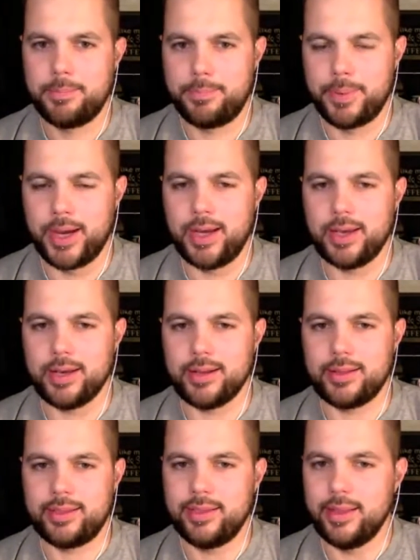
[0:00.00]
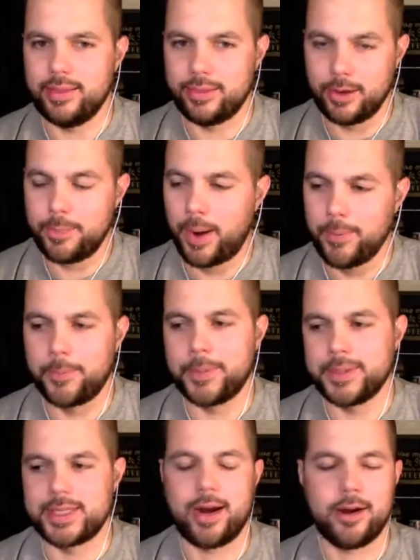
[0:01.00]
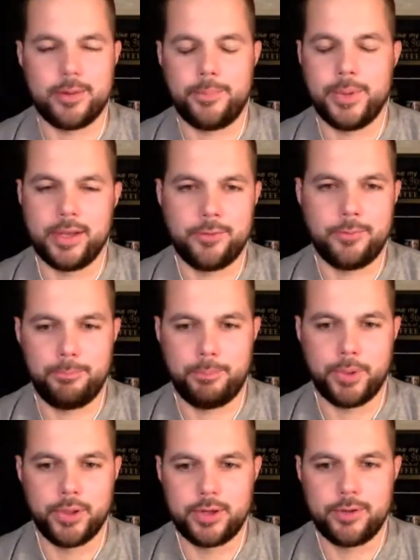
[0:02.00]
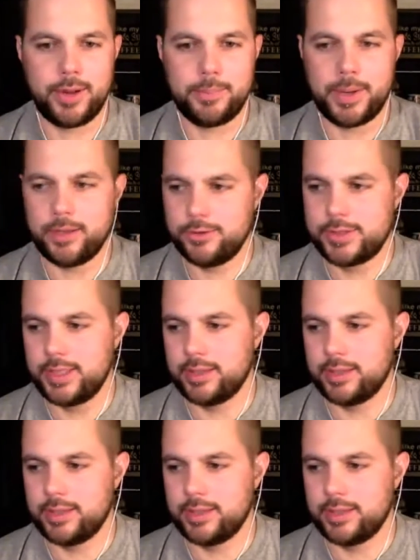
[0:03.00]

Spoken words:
but they're probably tired of being bullied around by UT.